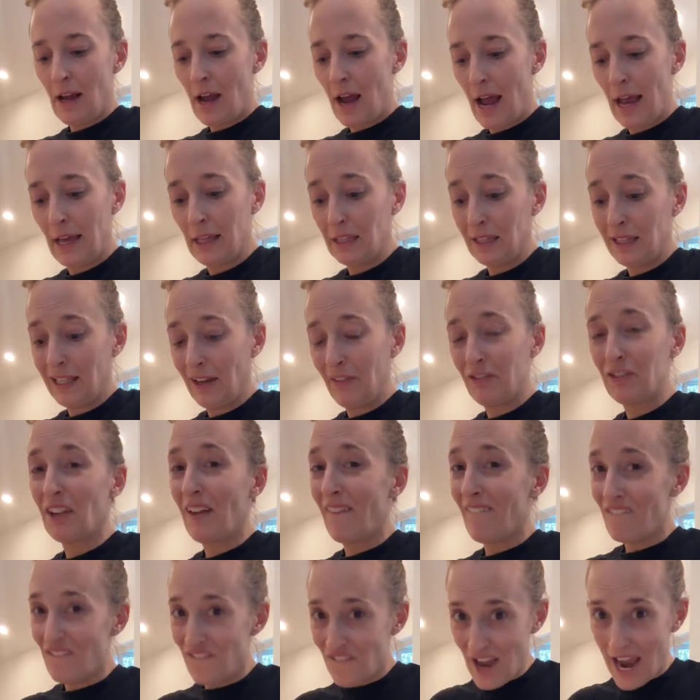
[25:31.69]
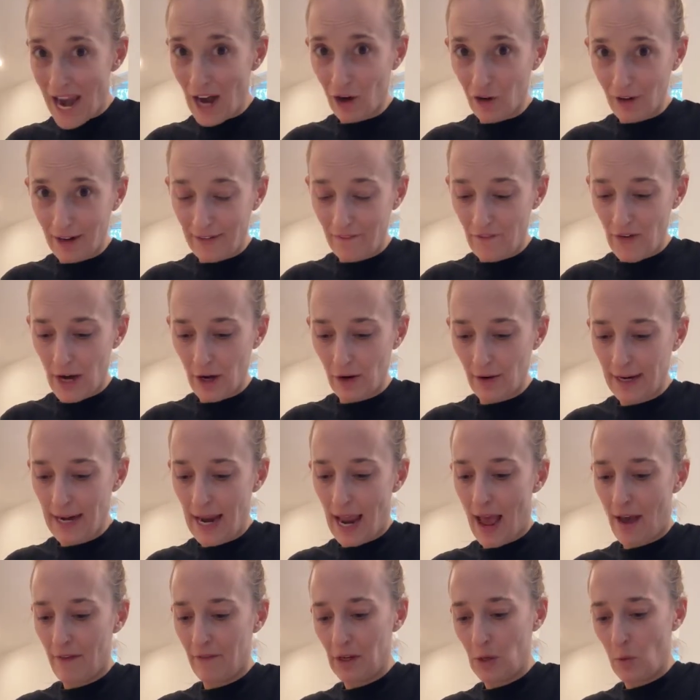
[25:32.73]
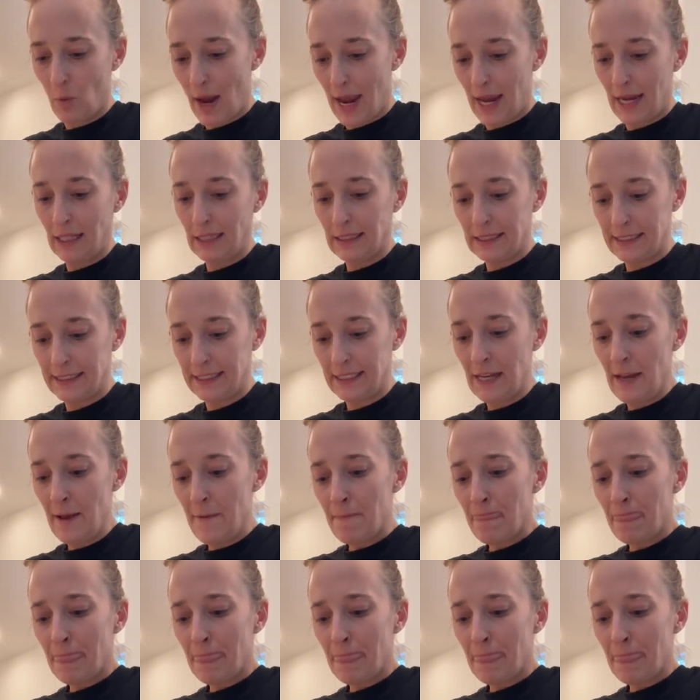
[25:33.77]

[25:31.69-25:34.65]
I lift very, very heavy weights.